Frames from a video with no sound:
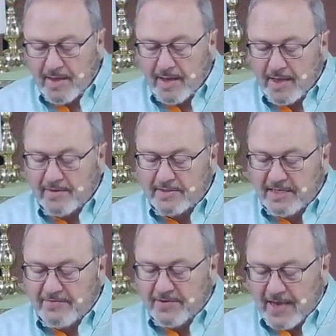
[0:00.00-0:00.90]
And the
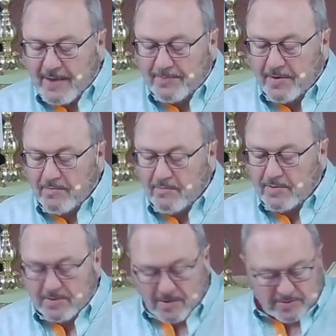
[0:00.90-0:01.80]
chief captain
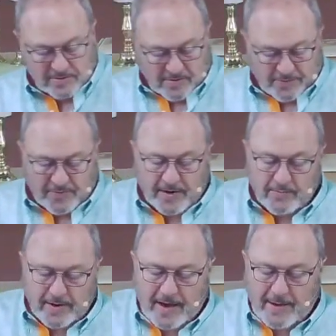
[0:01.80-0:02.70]
was also afraid.
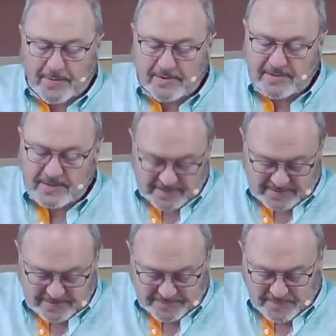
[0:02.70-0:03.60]
What happens
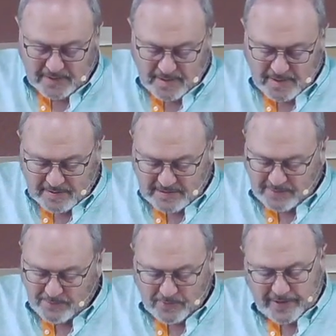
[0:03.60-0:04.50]
is,
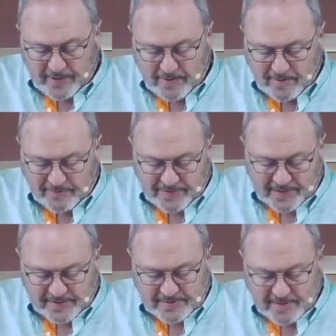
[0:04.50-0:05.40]
somewhere in all of
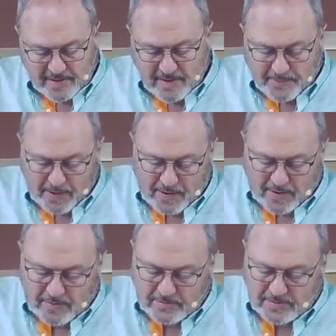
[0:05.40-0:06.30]
this,
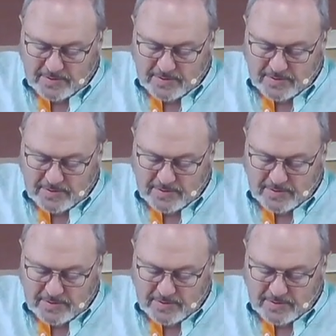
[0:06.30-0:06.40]
Paul